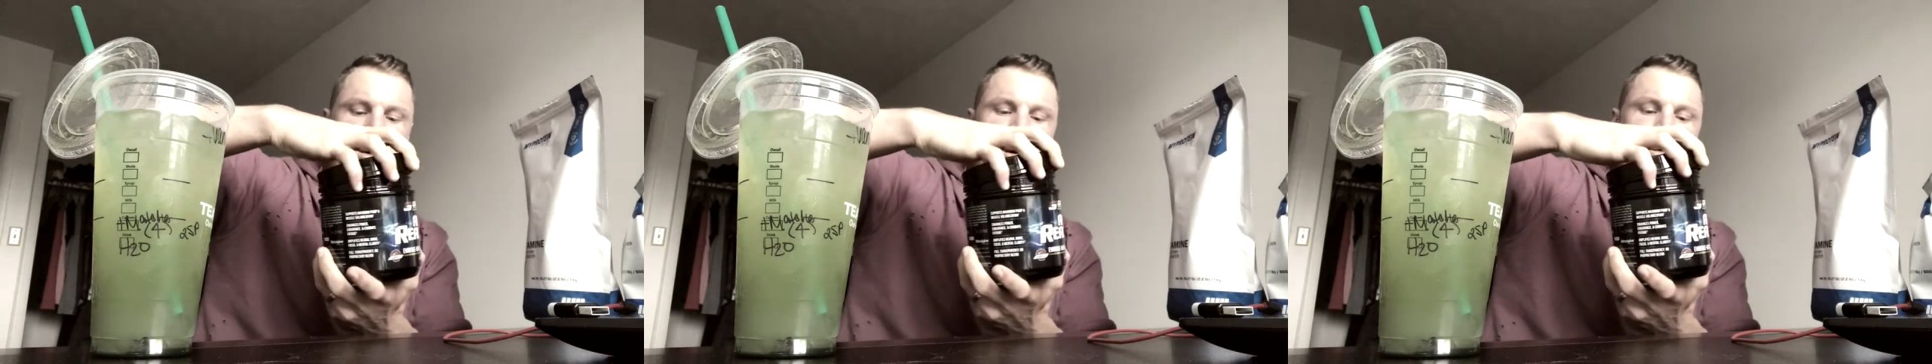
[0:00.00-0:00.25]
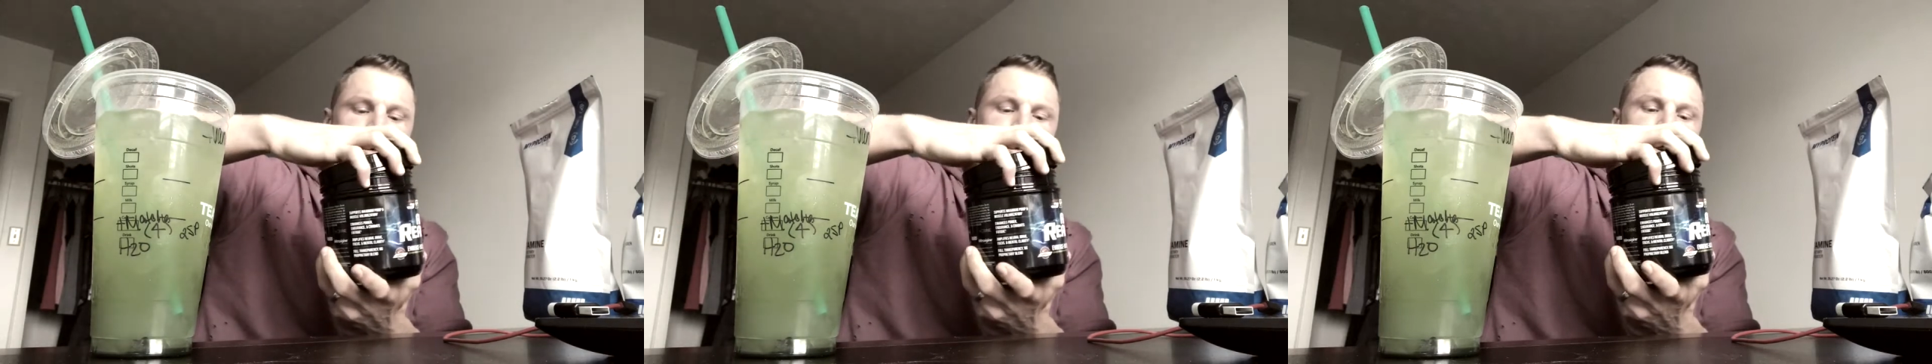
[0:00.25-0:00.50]

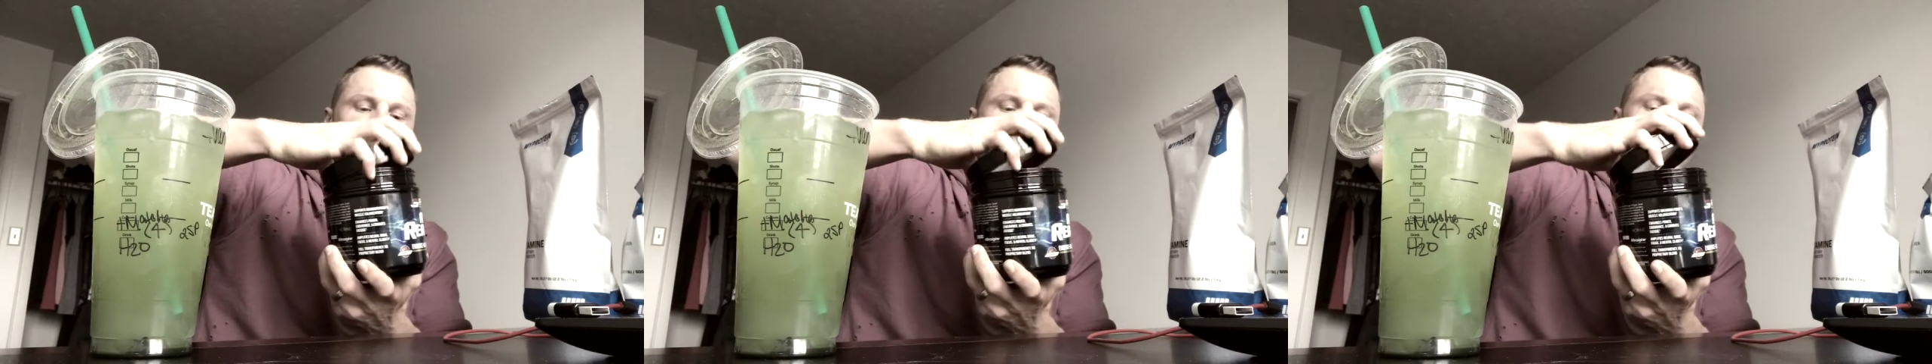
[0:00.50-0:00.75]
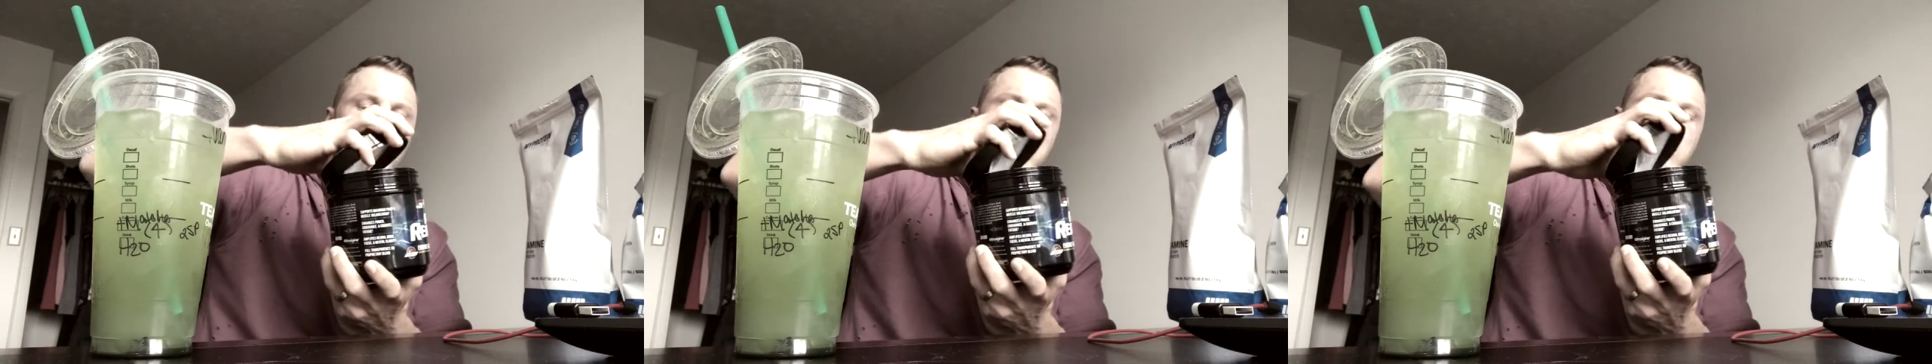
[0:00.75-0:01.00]
of a
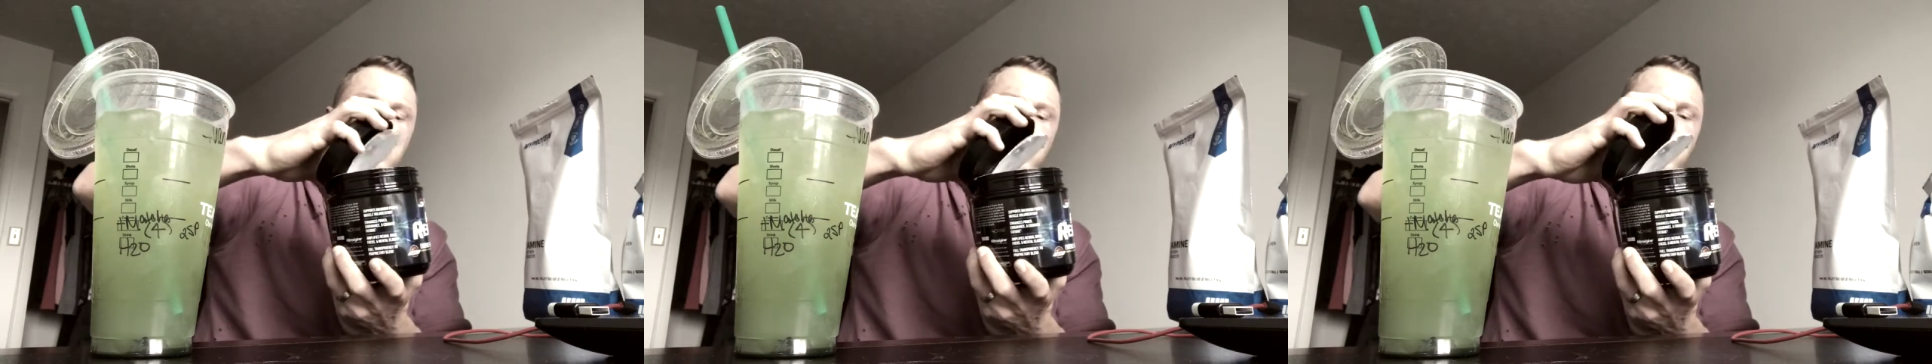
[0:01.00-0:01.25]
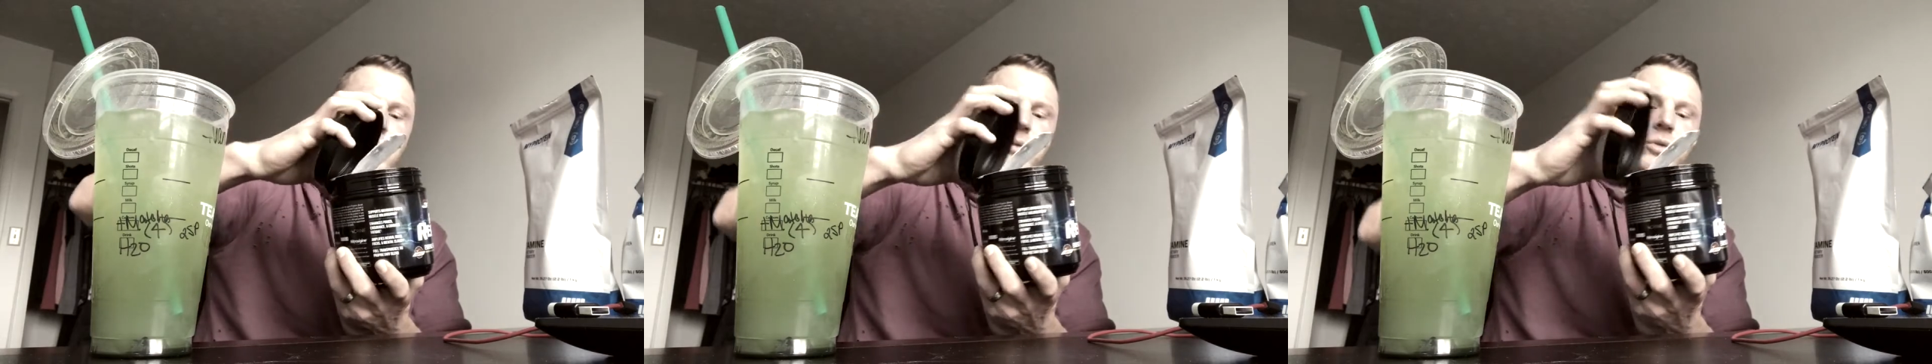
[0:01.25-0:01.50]
pre-workout
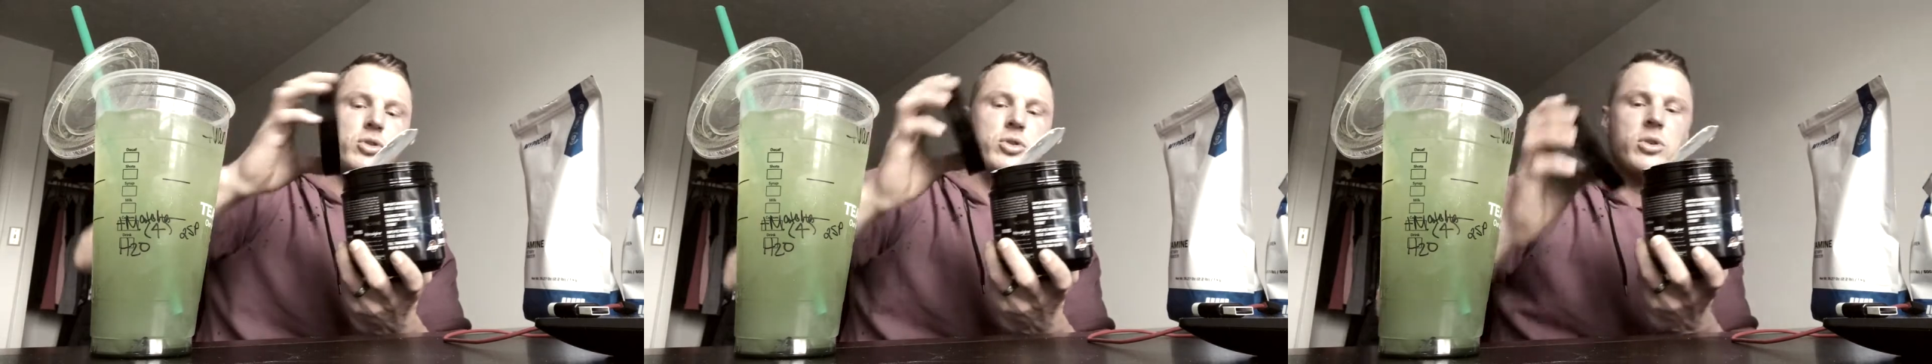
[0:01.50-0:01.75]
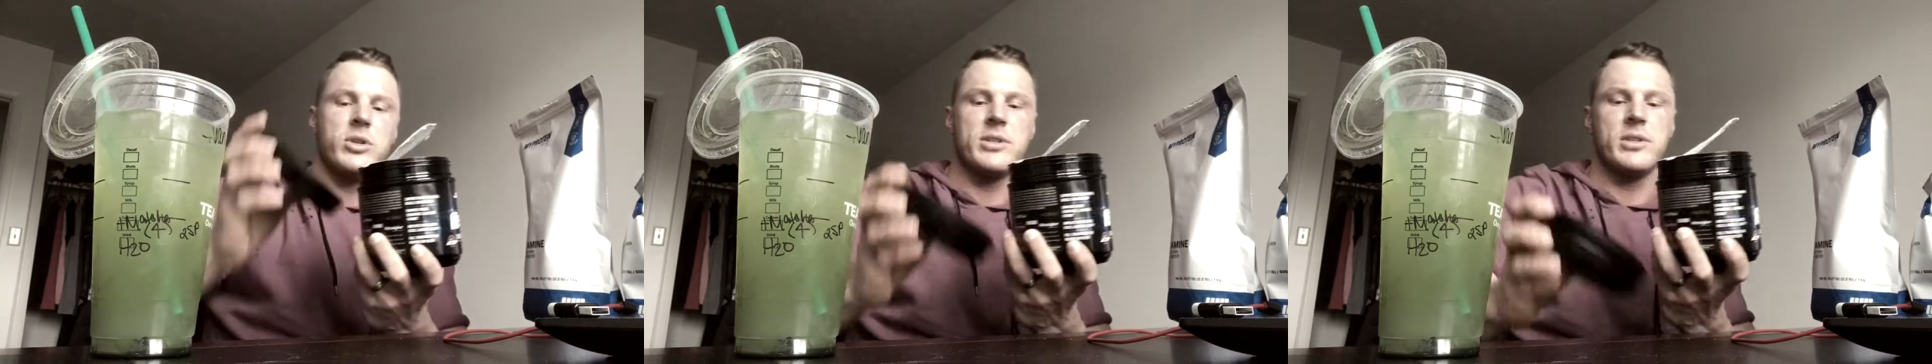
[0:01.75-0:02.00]
of your
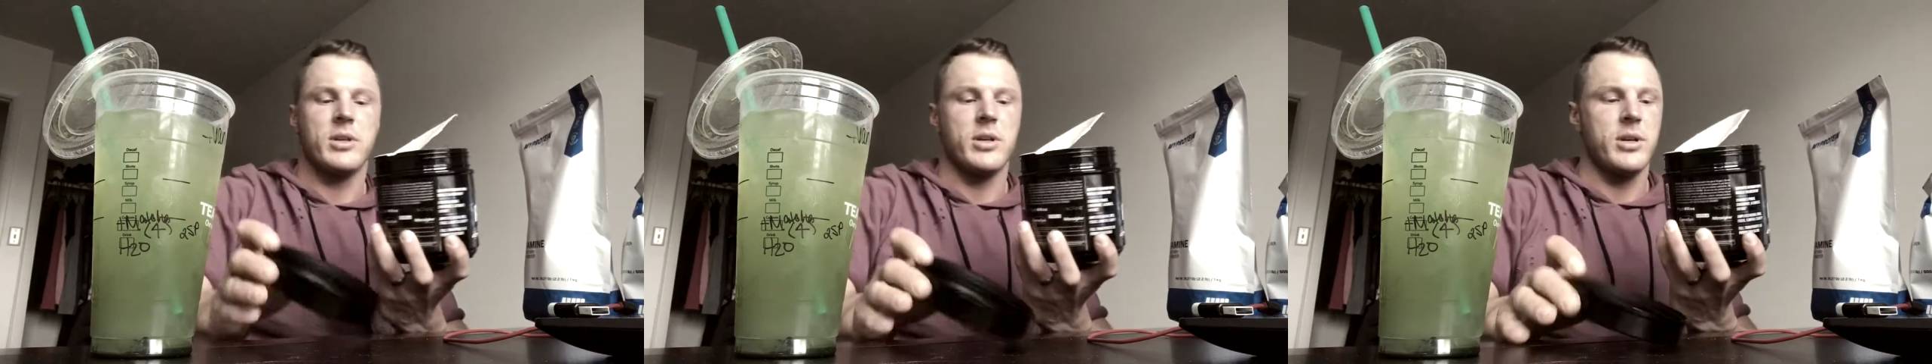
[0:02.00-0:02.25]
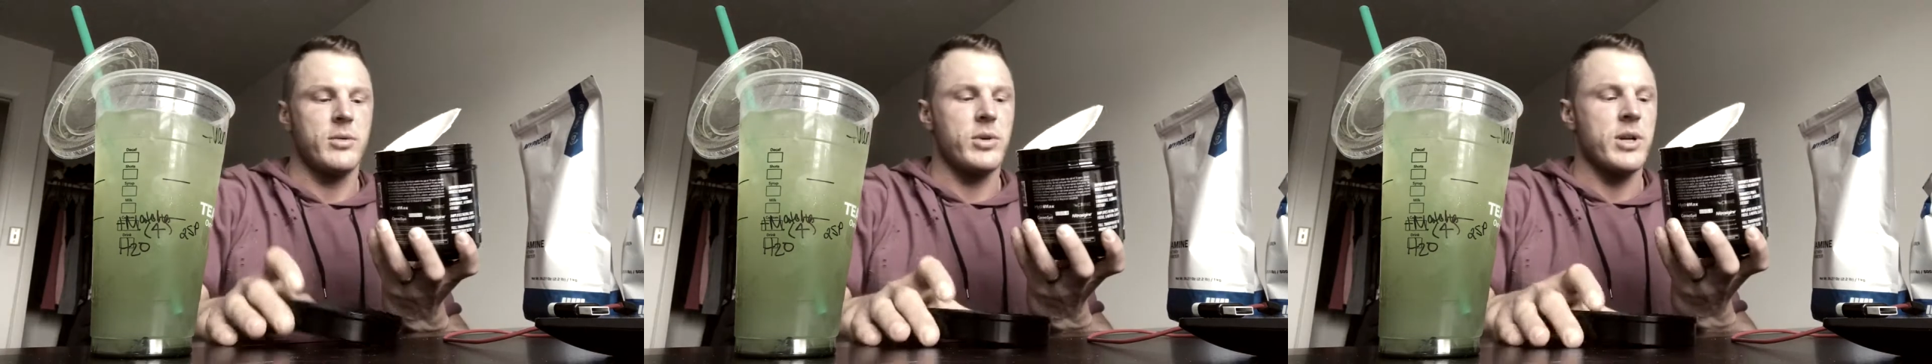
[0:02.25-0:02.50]
choice.
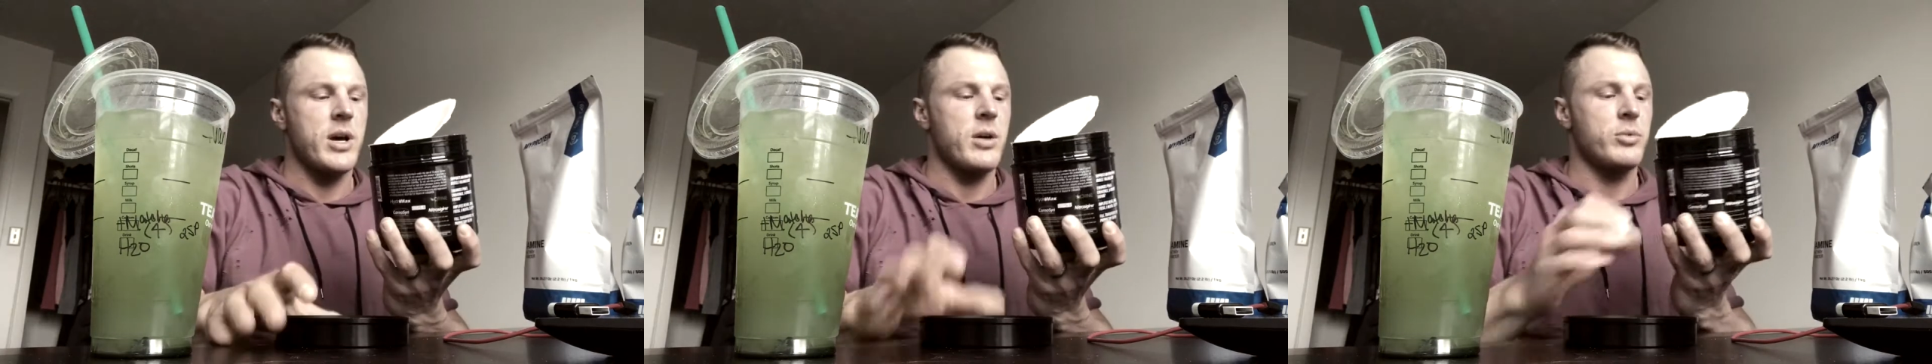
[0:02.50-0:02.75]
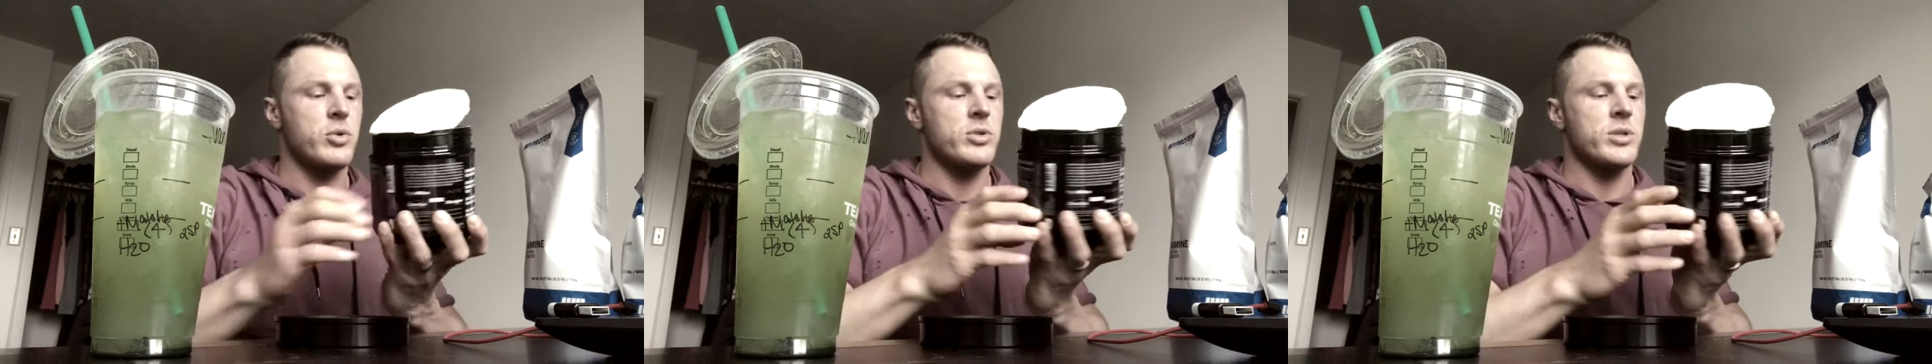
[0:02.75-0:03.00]
Right now
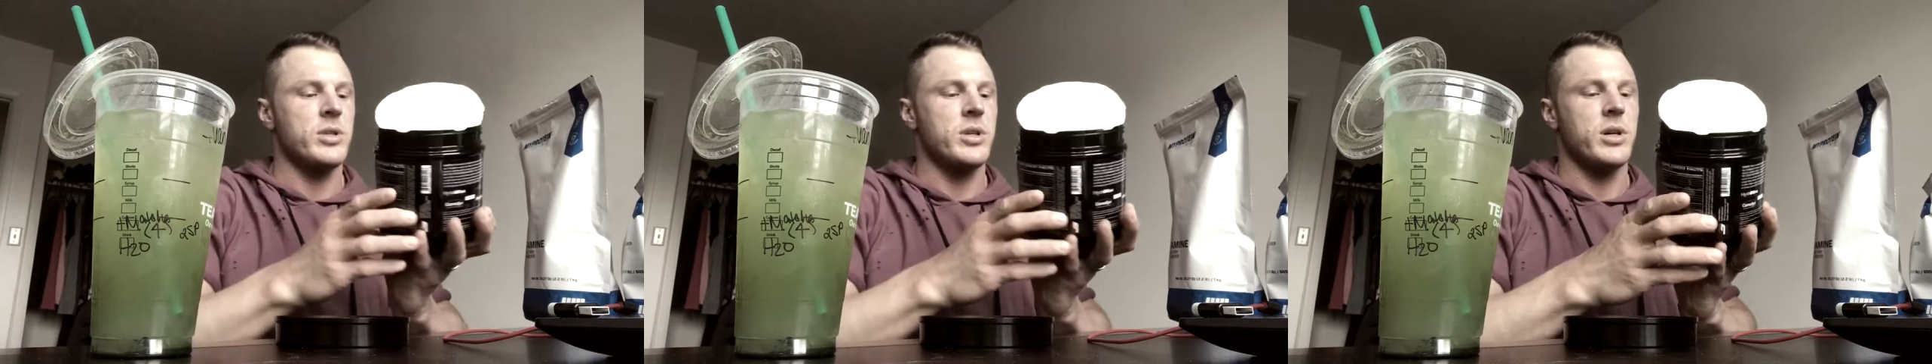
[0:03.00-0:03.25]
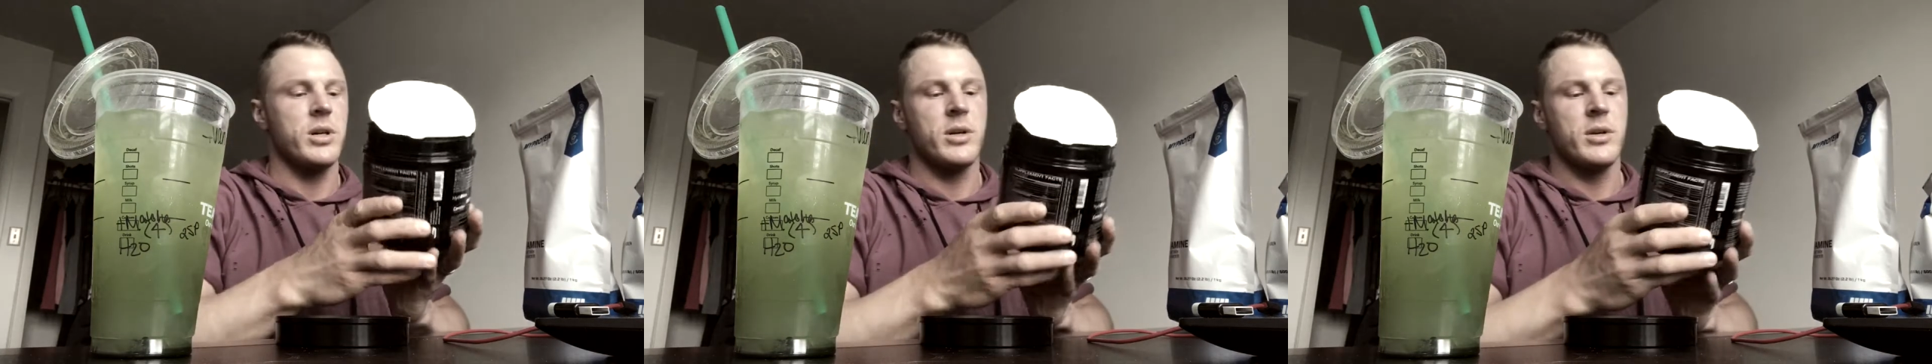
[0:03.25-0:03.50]
I'm using
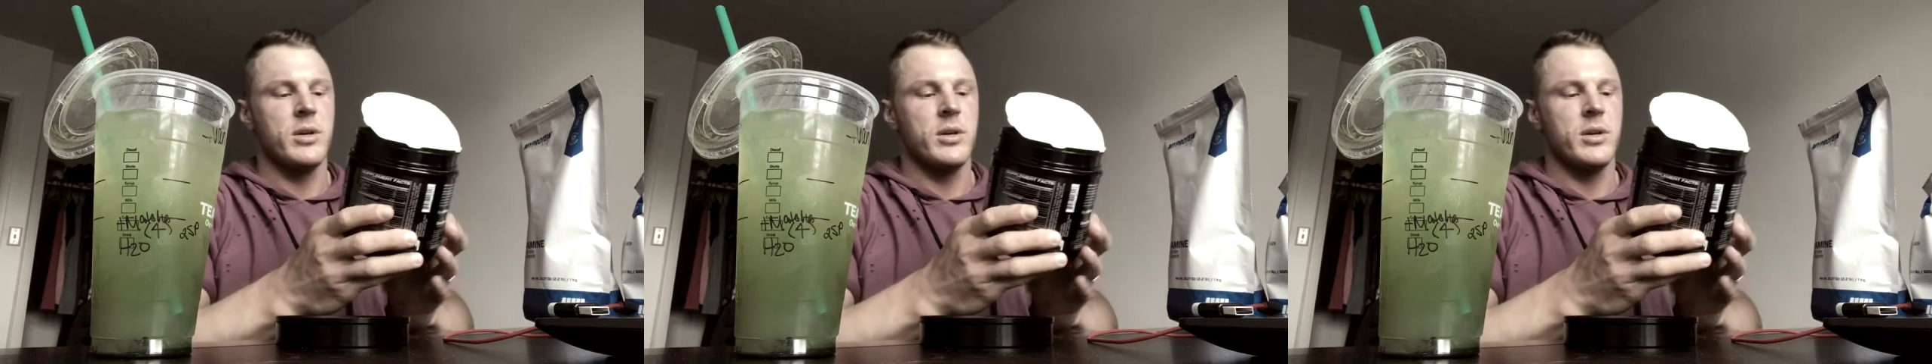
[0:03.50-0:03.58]
the